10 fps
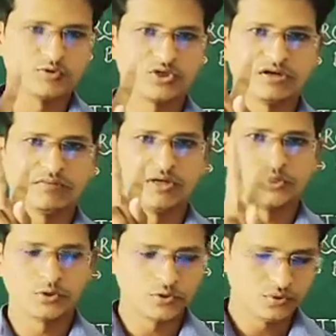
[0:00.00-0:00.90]
question
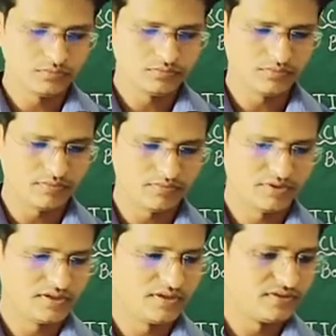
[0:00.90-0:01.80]
number
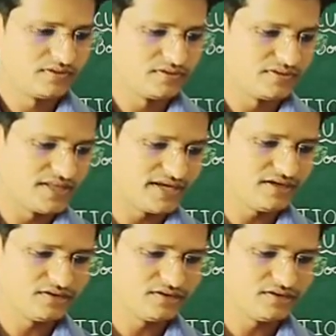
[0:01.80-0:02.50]
2, then